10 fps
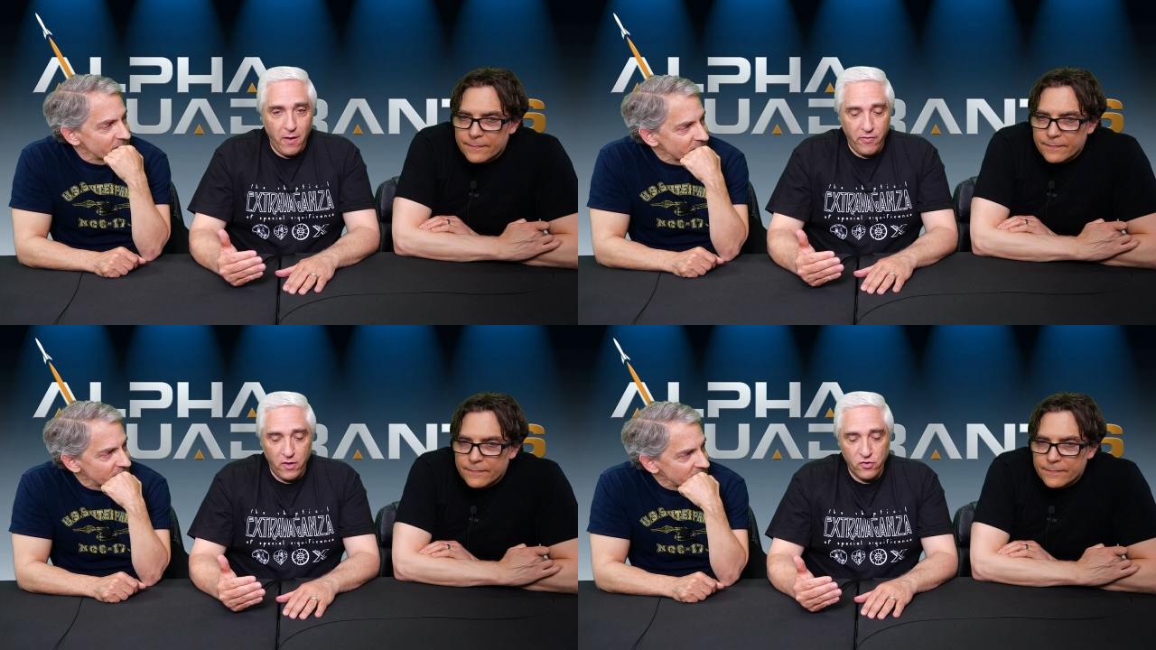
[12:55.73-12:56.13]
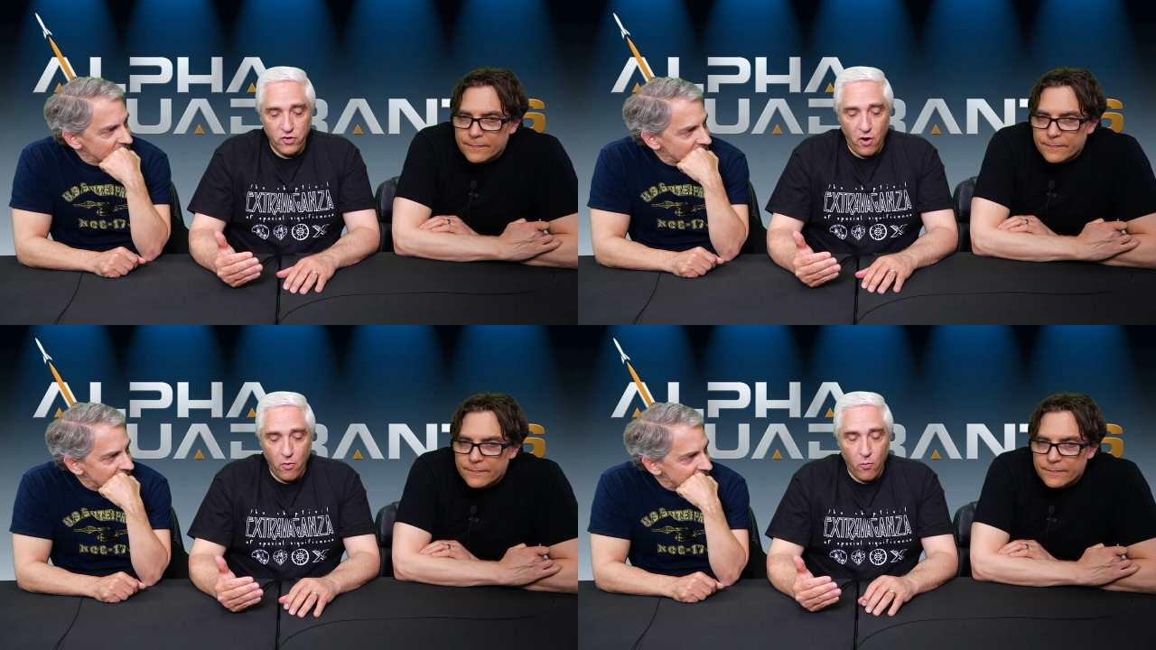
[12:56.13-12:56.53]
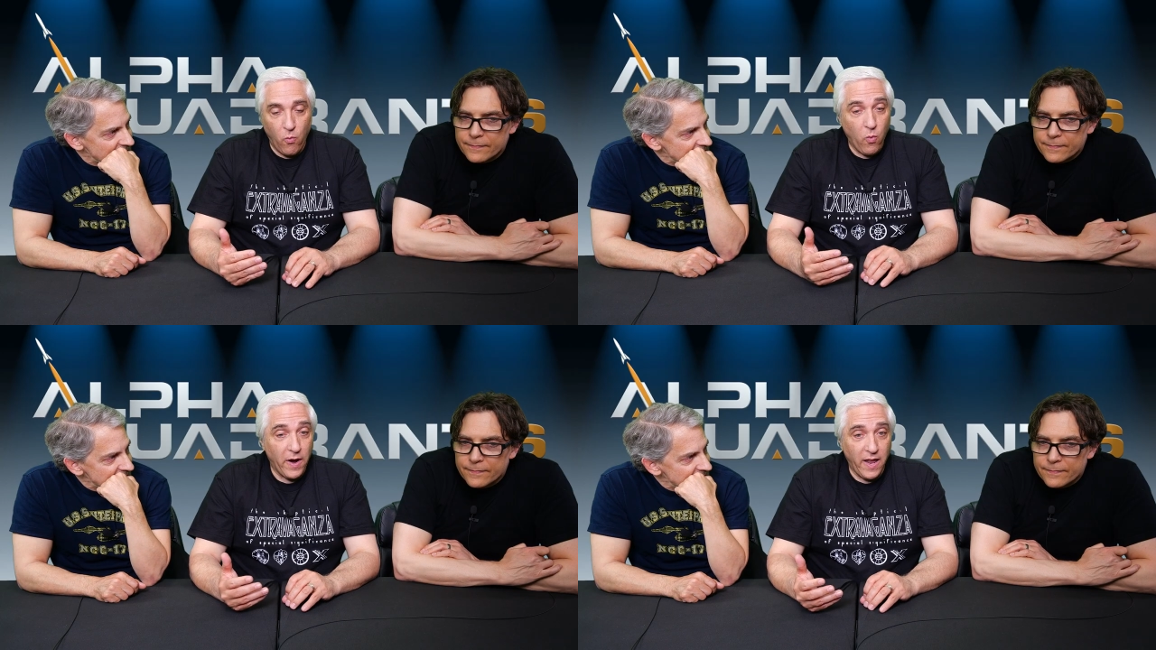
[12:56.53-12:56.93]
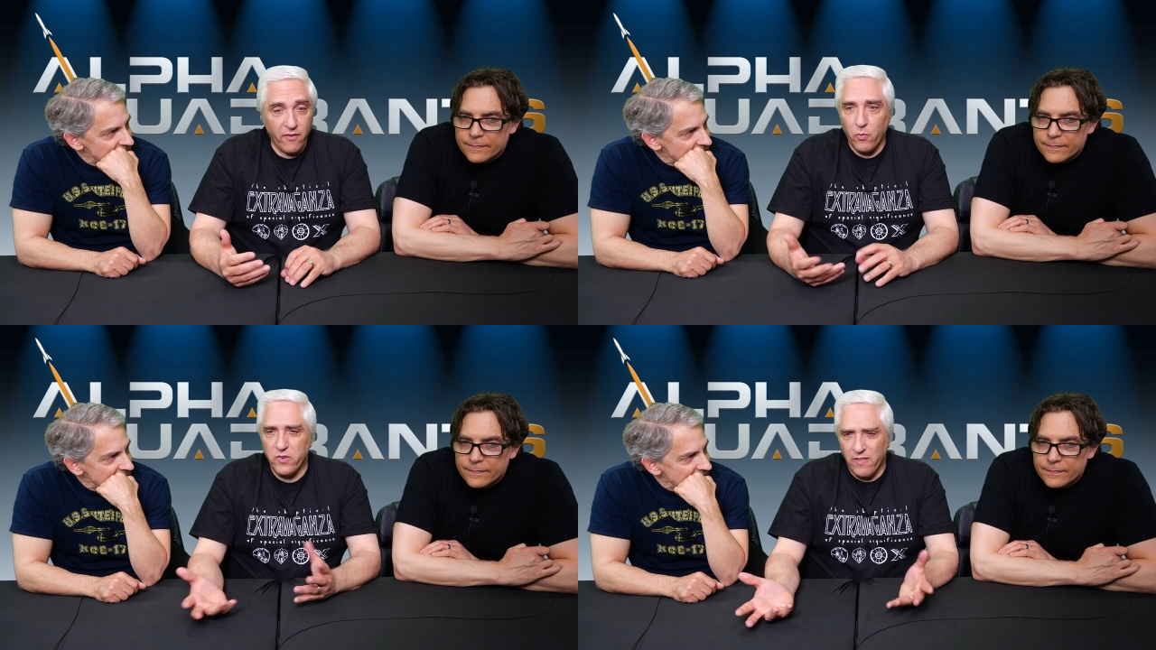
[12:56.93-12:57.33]
Speaker 1: the show What
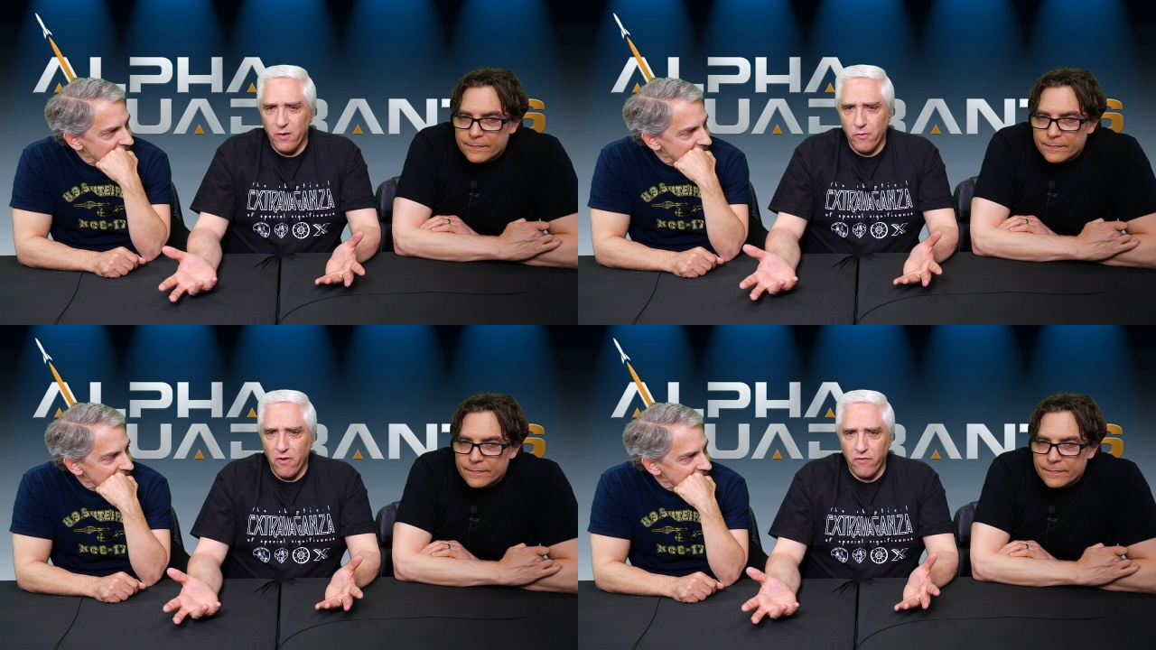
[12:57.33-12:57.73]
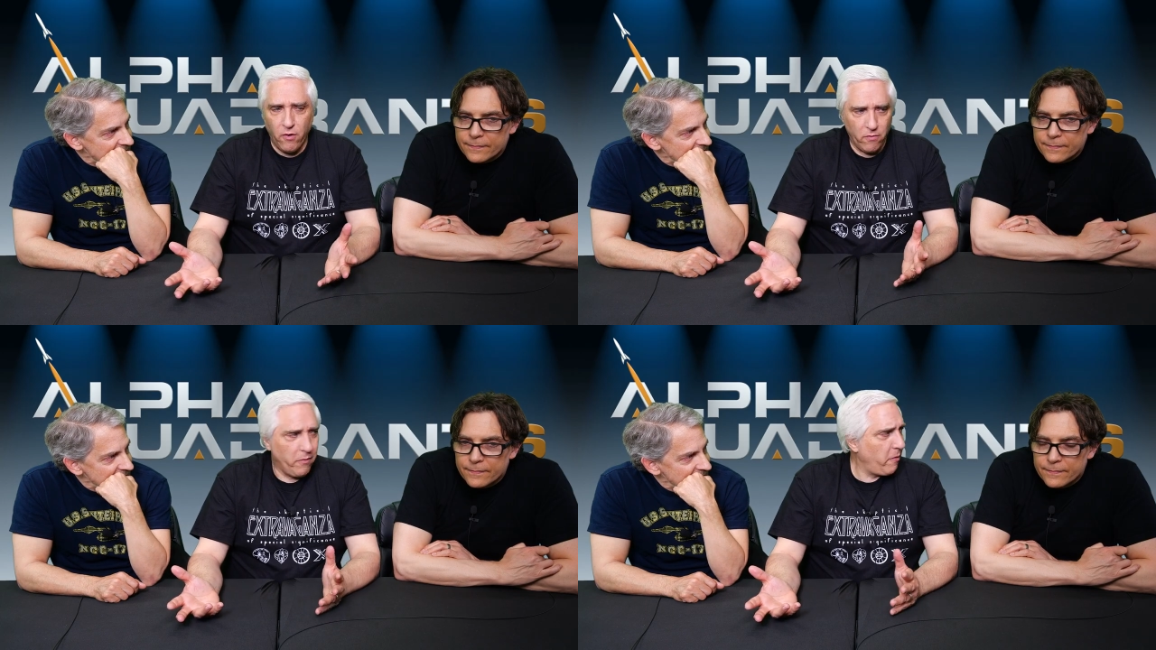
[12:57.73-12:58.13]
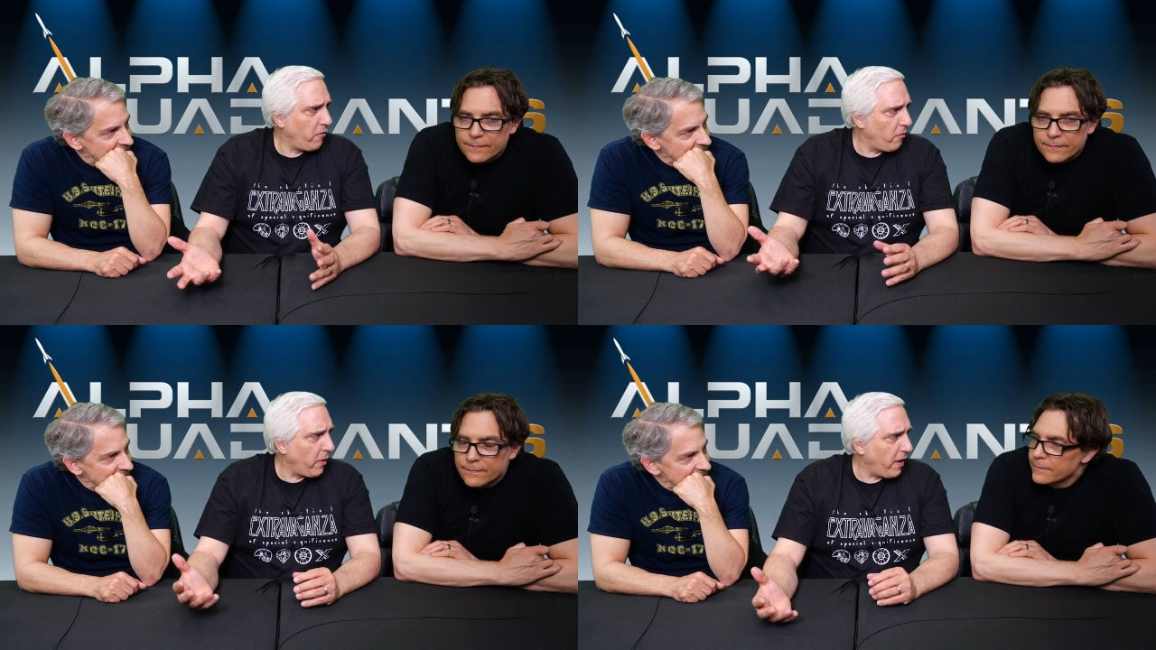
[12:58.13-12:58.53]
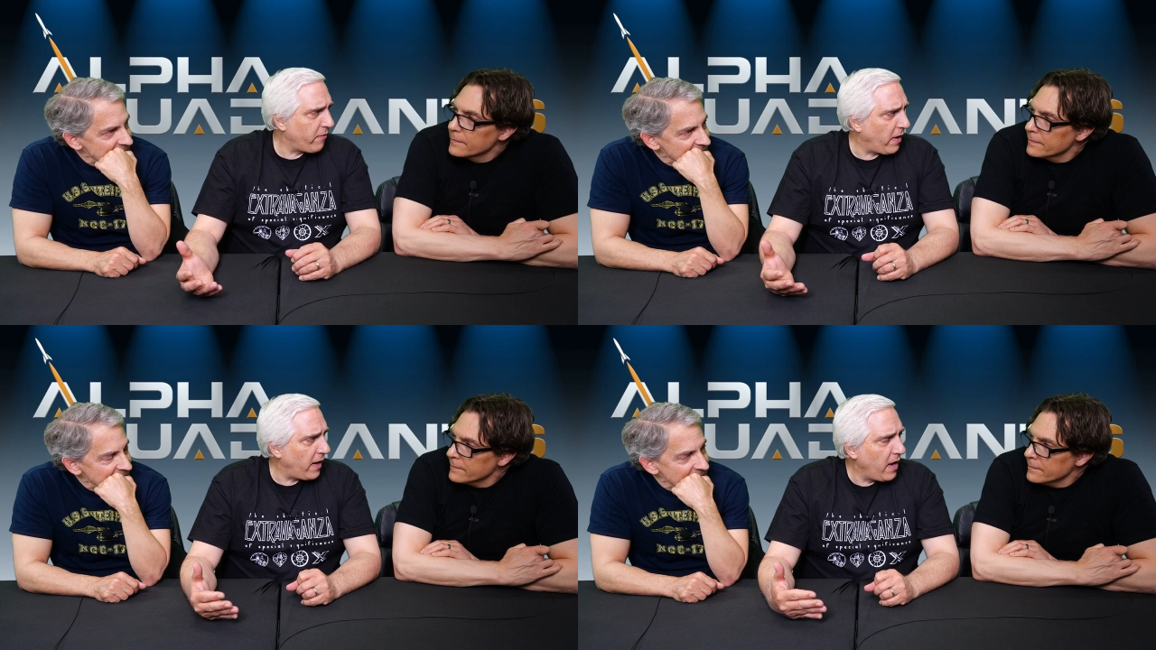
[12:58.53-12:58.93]
If, which I think we reviewed, we reviewed What
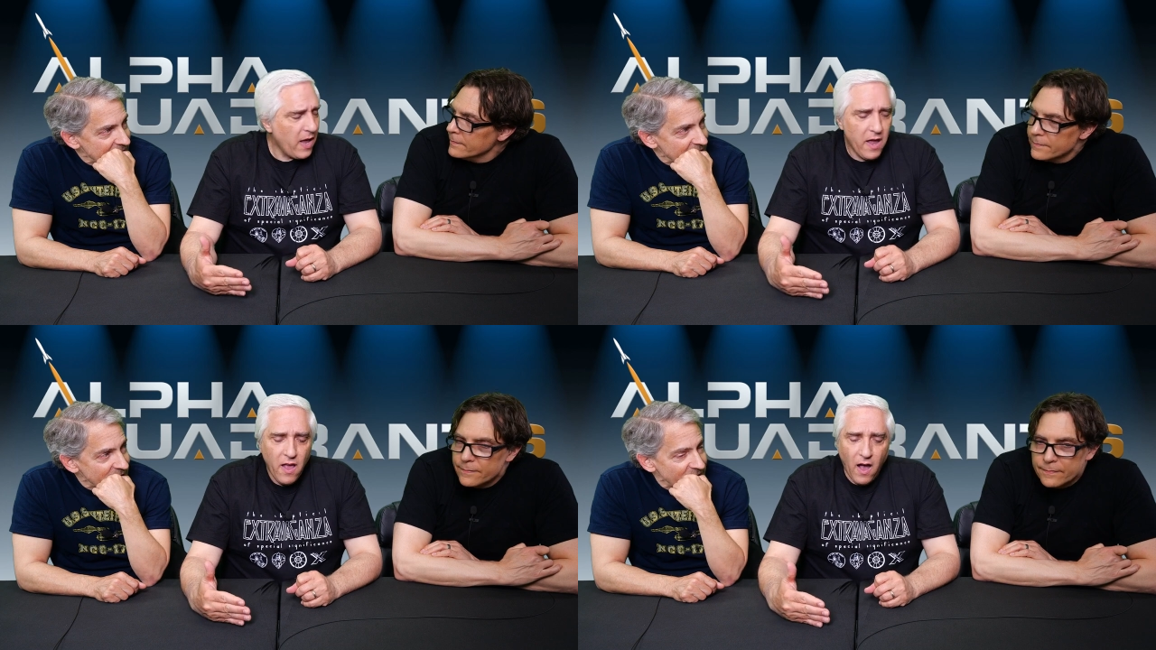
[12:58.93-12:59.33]
If, right? Mm-hmm. Yeah.